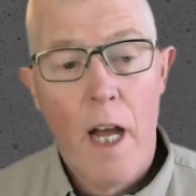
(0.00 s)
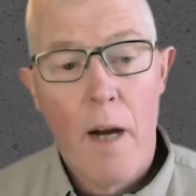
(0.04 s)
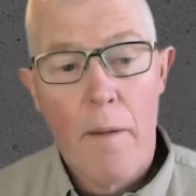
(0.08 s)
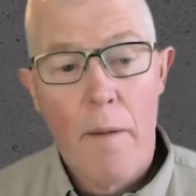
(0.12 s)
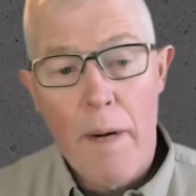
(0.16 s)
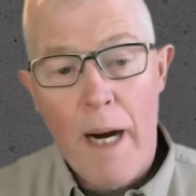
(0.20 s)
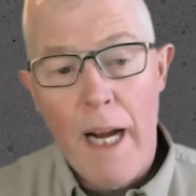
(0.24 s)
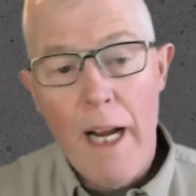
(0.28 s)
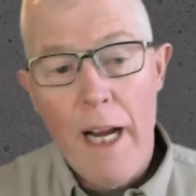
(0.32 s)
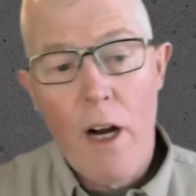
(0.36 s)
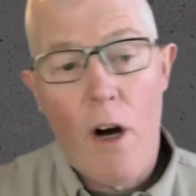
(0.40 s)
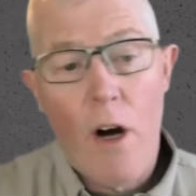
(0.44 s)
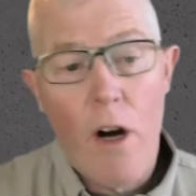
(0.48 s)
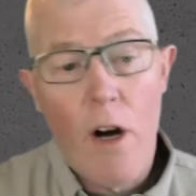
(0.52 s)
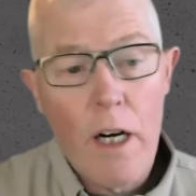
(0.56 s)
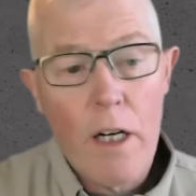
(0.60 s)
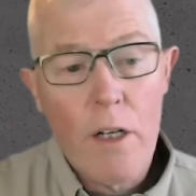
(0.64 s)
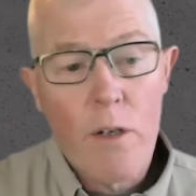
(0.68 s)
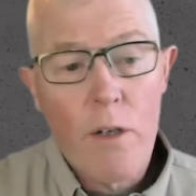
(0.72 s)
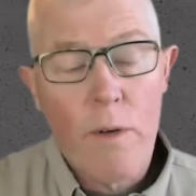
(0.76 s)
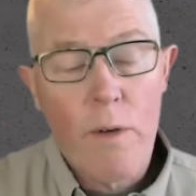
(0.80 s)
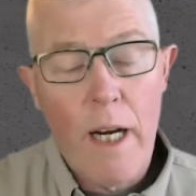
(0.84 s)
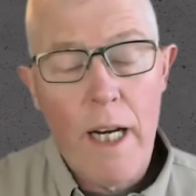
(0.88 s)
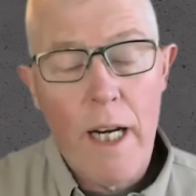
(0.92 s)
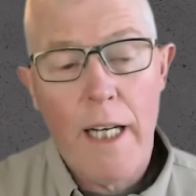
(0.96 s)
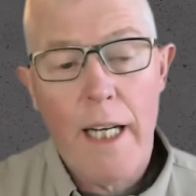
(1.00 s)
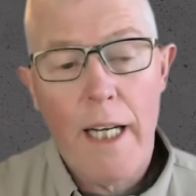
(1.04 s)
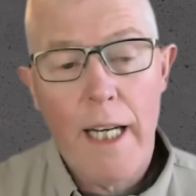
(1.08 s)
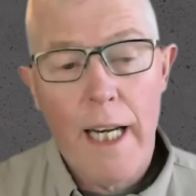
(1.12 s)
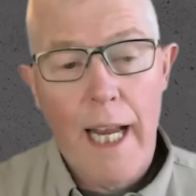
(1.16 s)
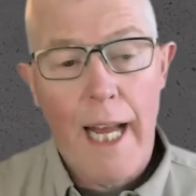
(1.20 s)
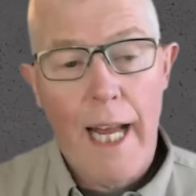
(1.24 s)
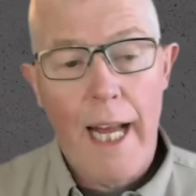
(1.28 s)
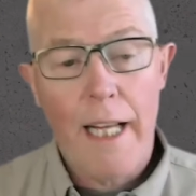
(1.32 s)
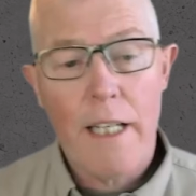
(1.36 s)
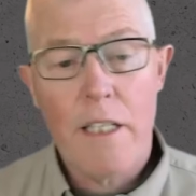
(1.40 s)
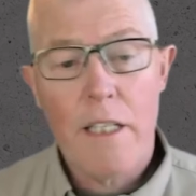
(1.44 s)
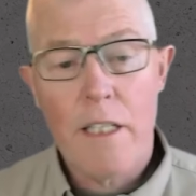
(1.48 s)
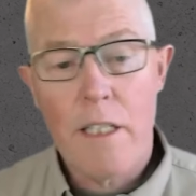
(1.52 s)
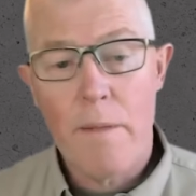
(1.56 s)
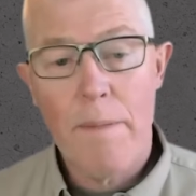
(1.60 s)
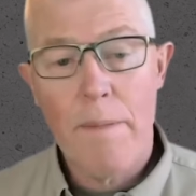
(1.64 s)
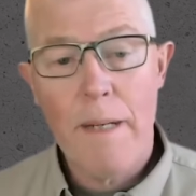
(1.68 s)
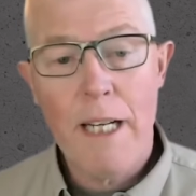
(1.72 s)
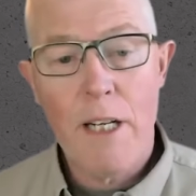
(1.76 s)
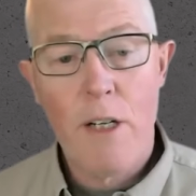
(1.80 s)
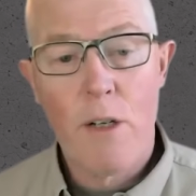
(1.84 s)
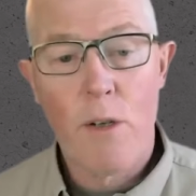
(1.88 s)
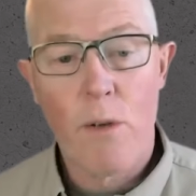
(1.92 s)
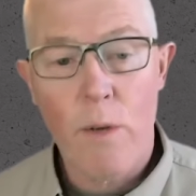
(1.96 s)
My ARC rating has to
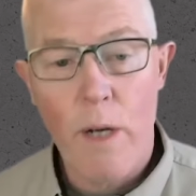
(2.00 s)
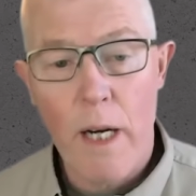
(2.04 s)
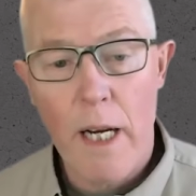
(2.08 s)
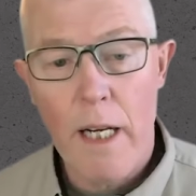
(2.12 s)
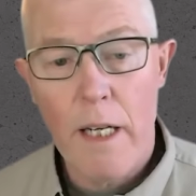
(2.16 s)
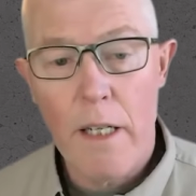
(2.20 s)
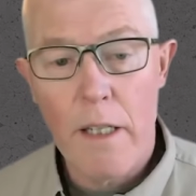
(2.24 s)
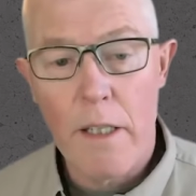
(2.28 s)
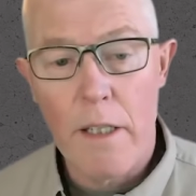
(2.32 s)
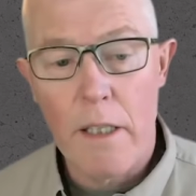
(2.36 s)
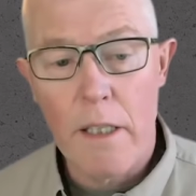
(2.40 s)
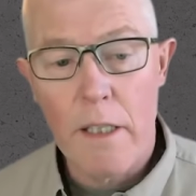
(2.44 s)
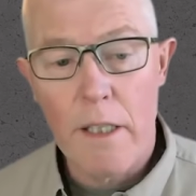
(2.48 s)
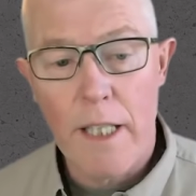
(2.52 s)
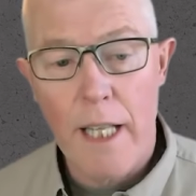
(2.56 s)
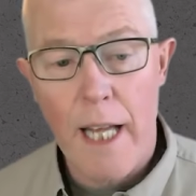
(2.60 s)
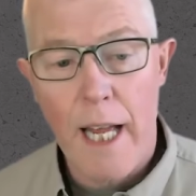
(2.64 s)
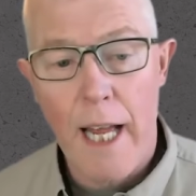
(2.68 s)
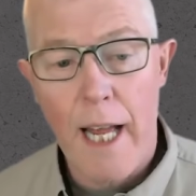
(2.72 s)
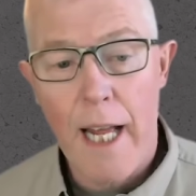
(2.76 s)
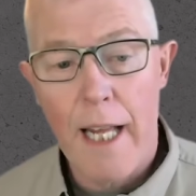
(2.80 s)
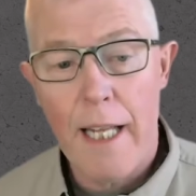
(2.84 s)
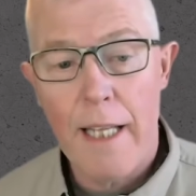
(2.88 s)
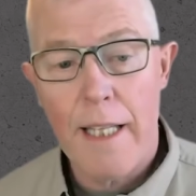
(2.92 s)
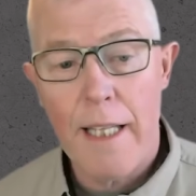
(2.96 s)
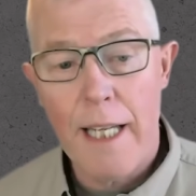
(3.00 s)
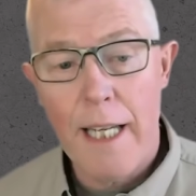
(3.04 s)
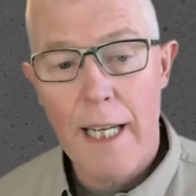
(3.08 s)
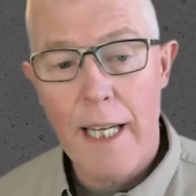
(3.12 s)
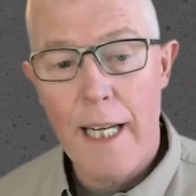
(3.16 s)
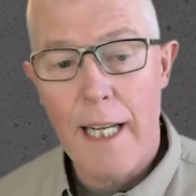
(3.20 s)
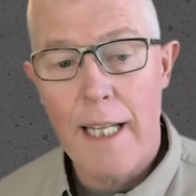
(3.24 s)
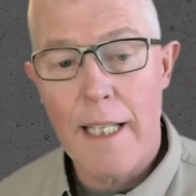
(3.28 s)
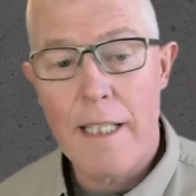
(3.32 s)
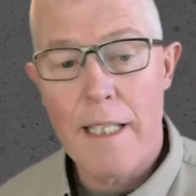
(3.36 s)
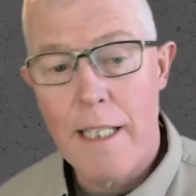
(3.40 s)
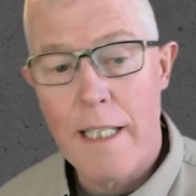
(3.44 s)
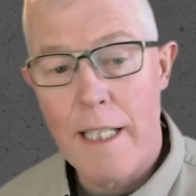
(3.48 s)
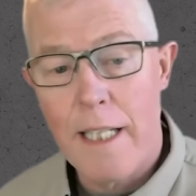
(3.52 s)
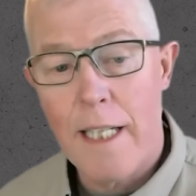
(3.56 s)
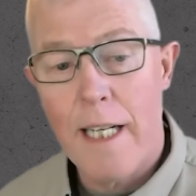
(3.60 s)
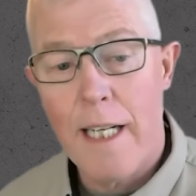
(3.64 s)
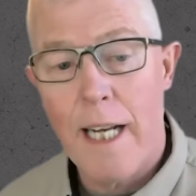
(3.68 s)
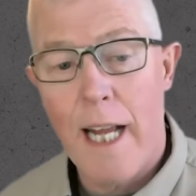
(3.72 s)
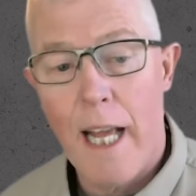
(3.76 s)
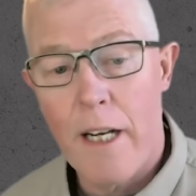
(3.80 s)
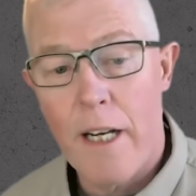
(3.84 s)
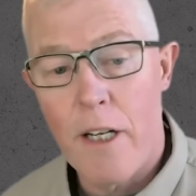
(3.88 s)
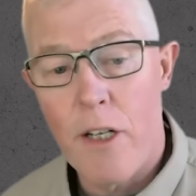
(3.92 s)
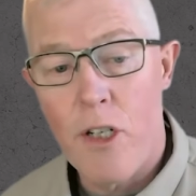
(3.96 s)
be greater than the
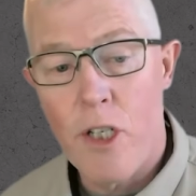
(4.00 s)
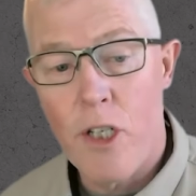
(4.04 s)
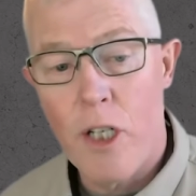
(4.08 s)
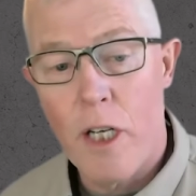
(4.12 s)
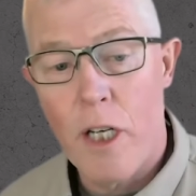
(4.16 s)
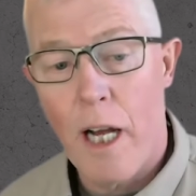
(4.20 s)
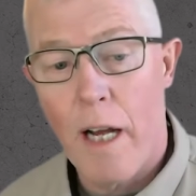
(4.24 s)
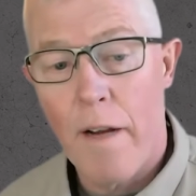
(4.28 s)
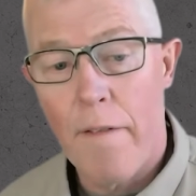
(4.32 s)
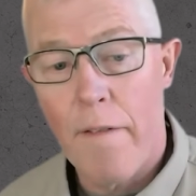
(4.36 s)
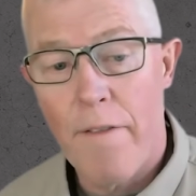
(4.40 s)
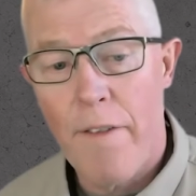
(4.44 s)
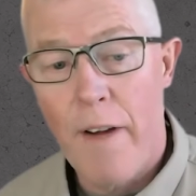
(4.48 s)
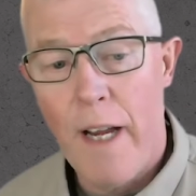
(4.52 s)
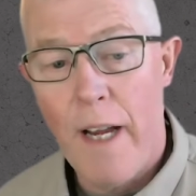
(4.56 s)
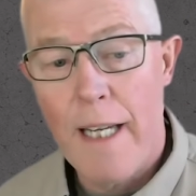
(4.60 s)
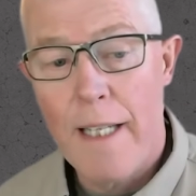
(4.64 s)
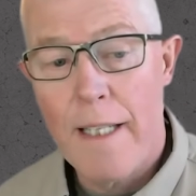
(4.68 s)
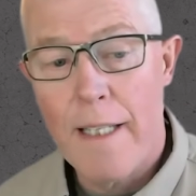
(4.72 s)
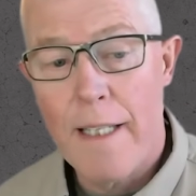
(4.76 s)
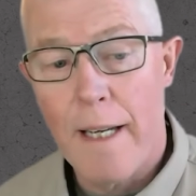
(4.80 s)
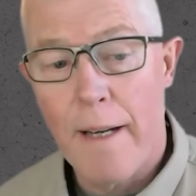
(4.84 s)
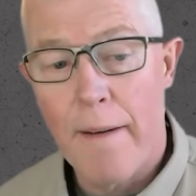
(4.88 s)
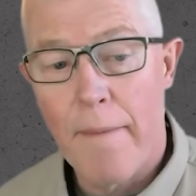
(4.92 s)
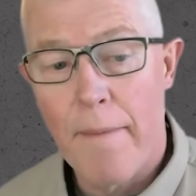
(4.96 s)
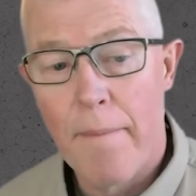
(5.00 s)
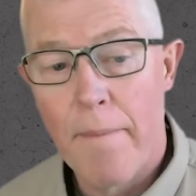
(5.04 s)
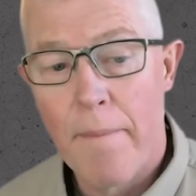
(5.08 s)
incident energy I'm facing.